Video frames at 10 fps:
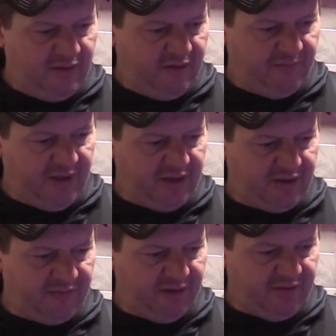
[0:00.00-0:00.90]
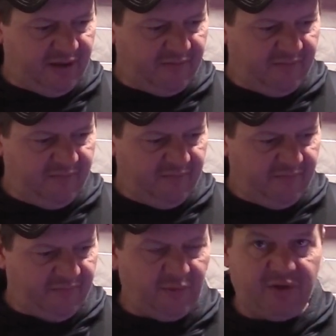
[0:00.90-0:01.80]
I'd imagine in that
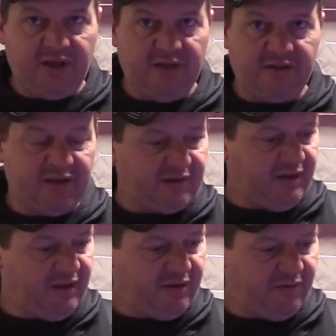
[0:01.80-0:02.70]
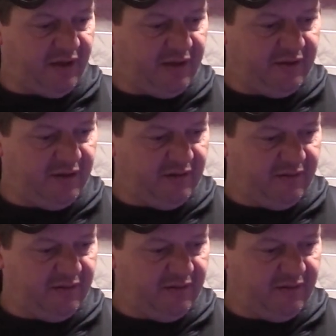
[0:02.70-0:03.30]
14 to 16 inch range.